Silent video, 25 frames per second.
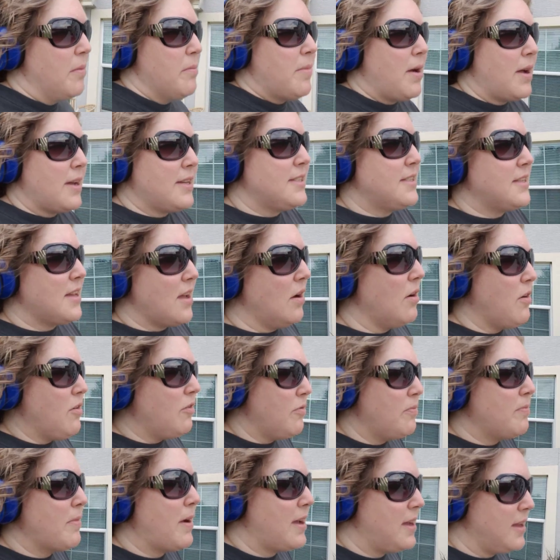
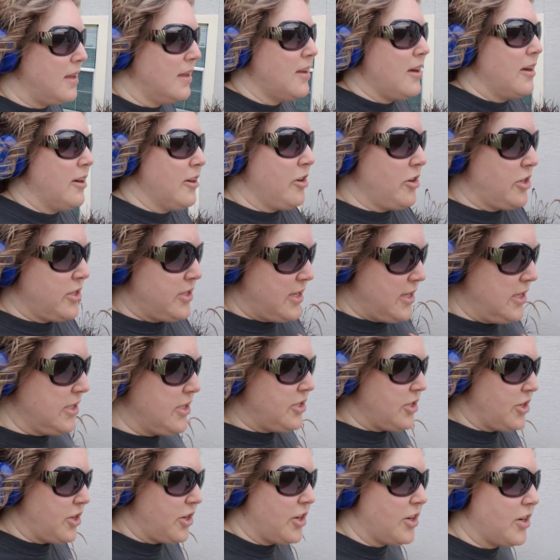myself, my younger
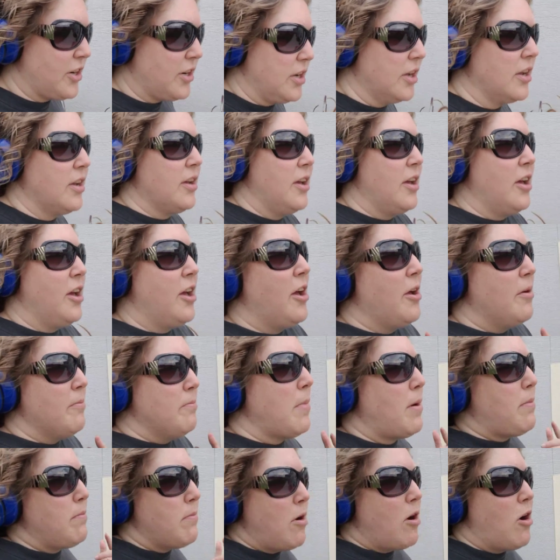sister,
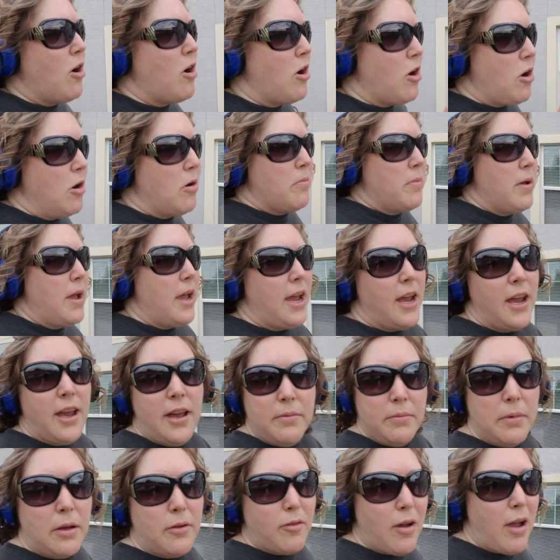my mom,
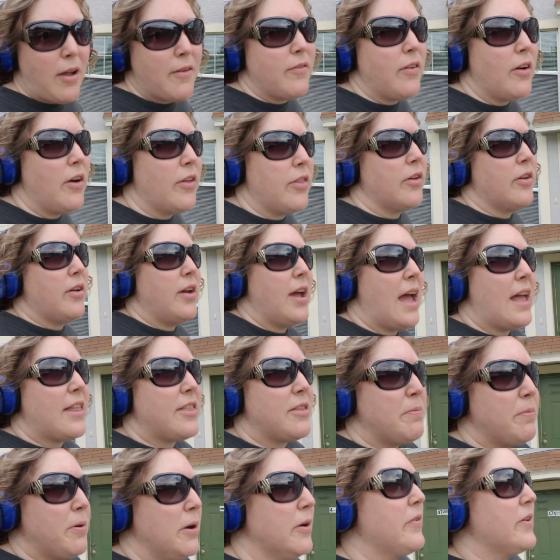and my grandfather
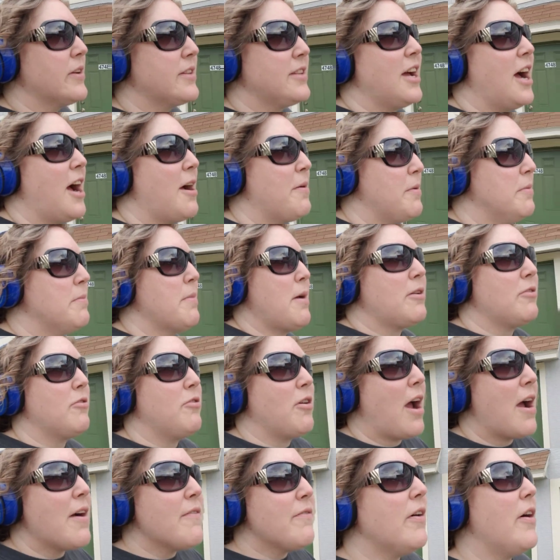at the perfect time, and my
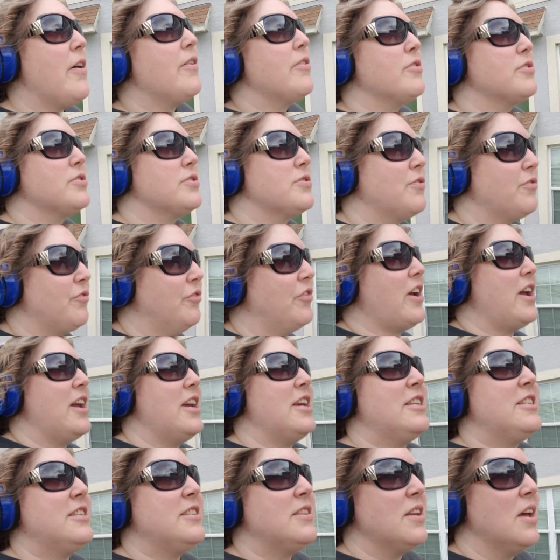grandfather's
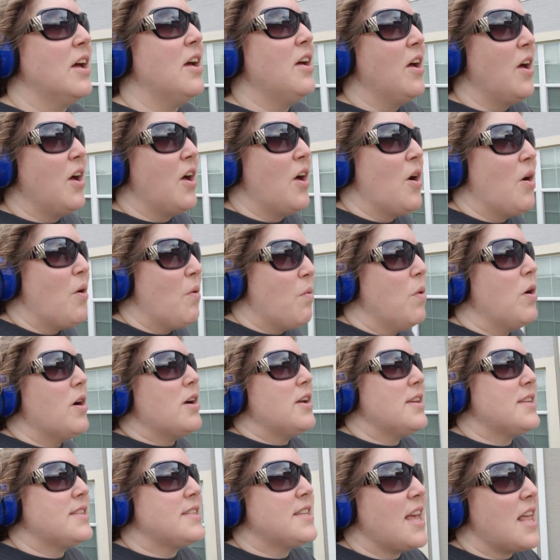face
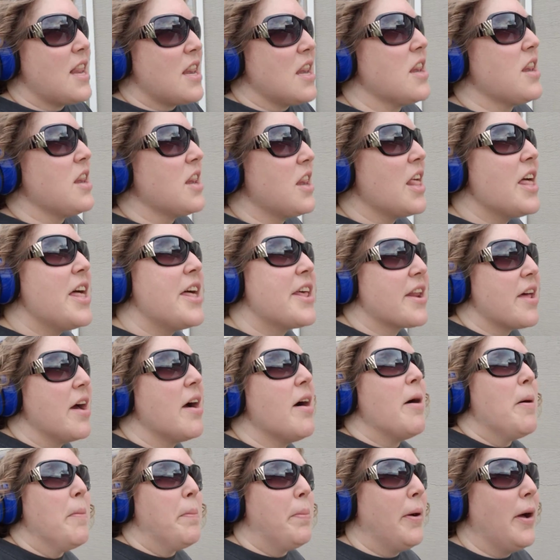was lit
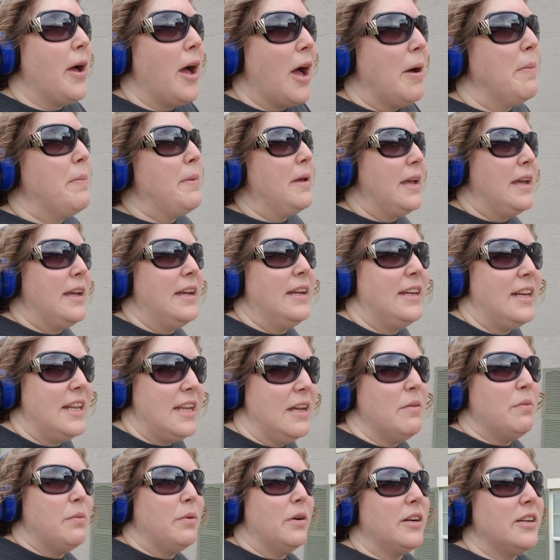up. I mean,
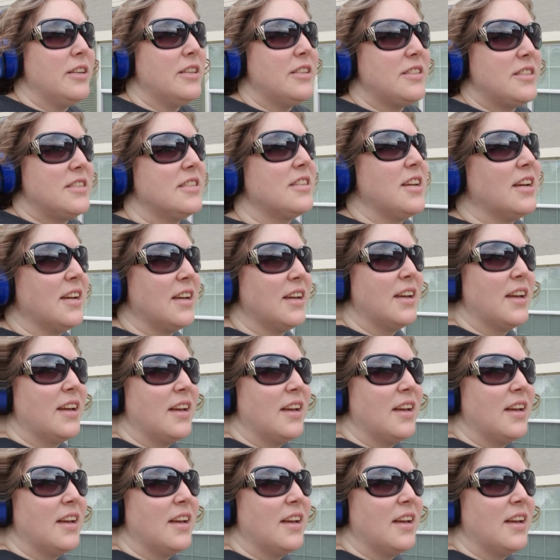it was